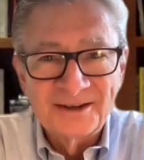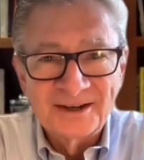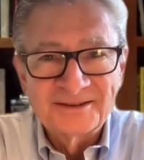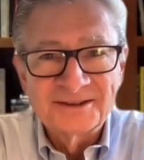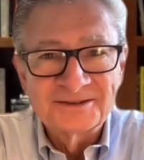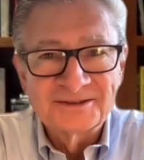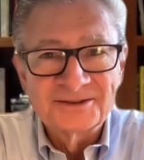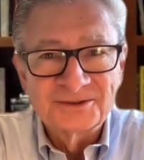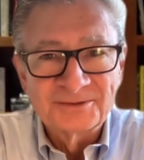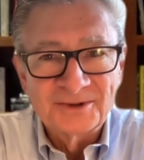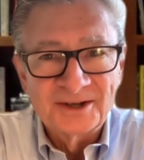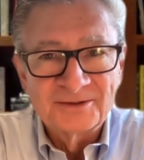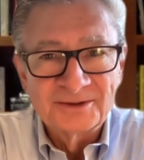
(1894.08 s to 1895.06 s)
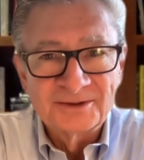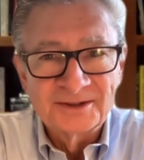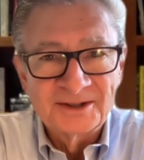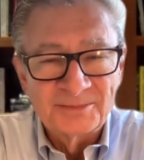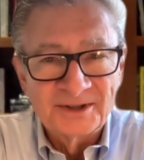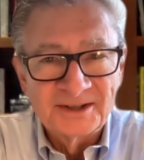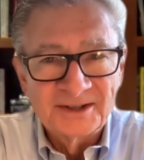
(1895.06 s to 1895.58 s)
uh, I think there's a, a,
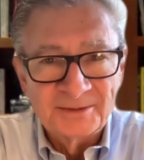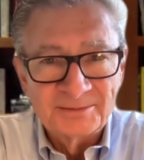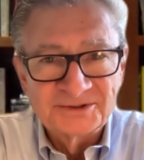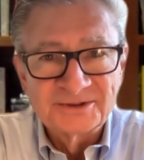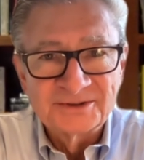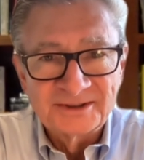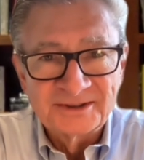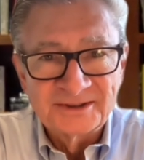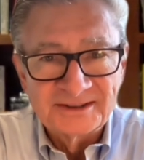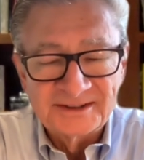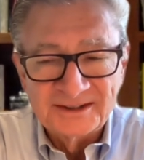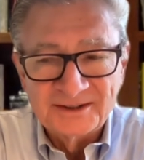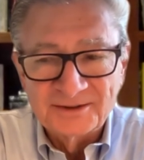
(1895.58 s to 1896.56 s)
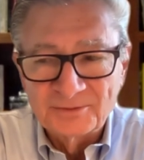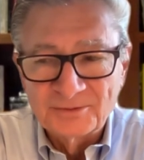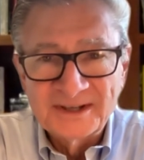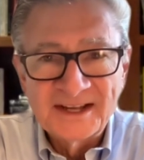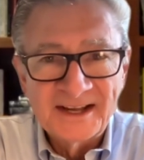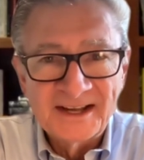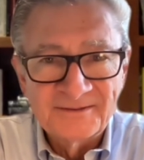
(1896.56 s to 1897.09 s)
really a big opportunity there.
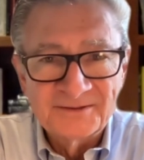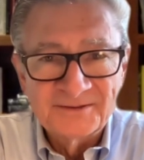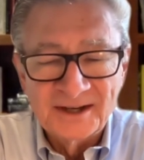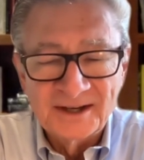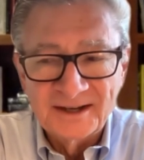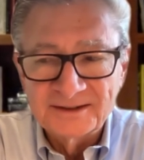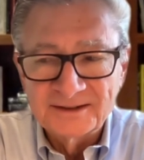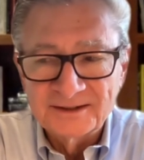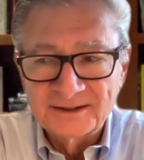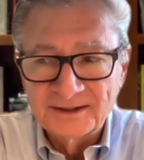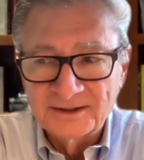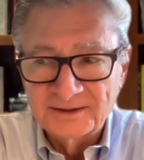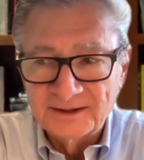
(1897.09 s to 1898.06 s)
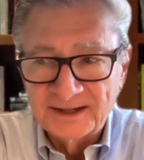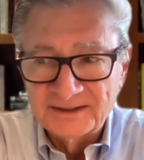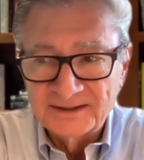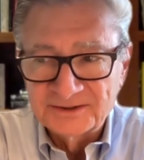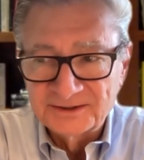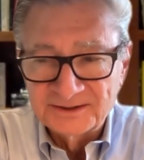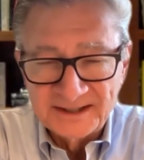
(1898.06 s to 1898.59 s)
We have mm-hmm. not uh,
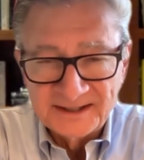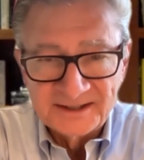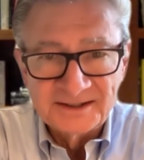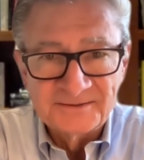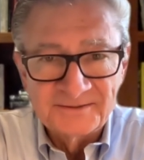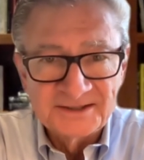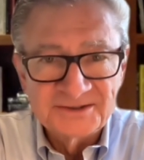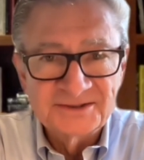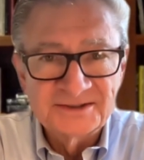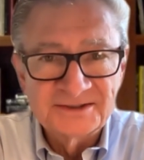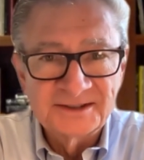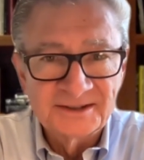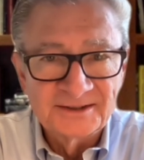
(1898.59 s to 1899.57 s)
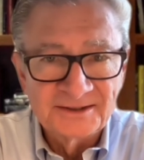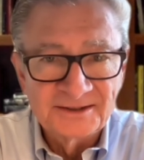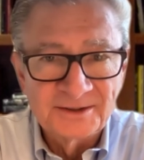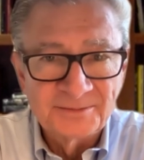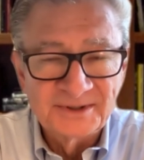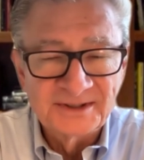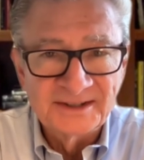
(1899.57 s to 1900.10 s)
to date invested in a
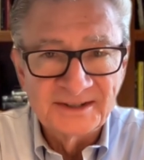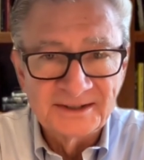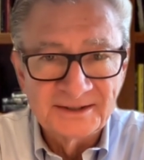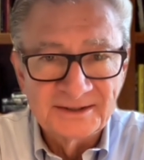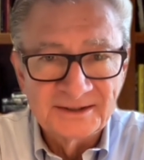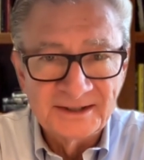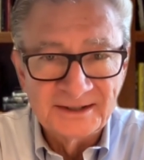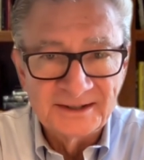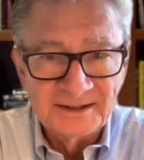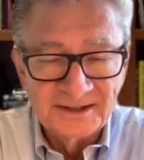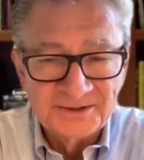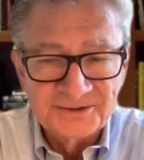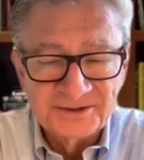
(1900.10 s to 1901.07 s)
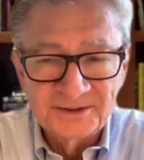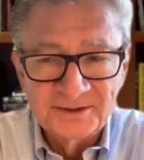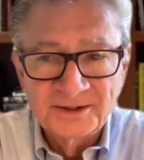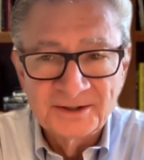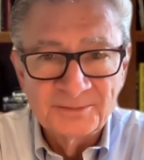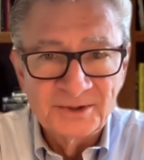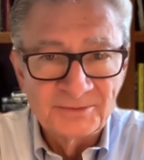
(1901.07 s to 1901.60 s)
company in in Asia,
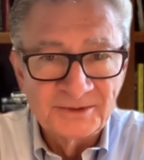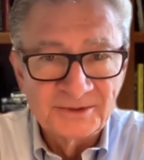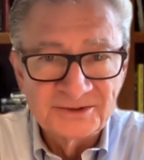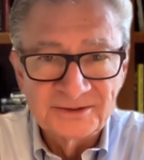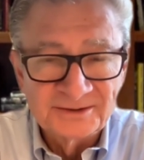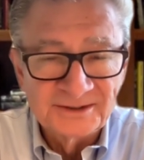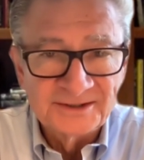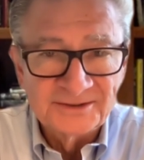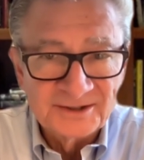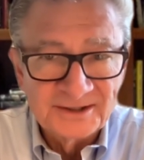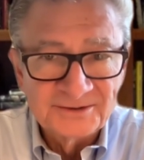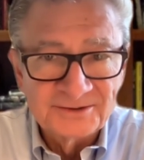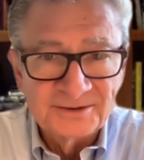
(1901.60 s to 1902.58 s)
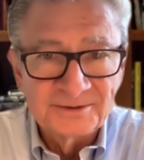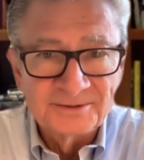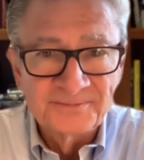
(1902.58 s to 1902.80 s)
but we certainly intend to.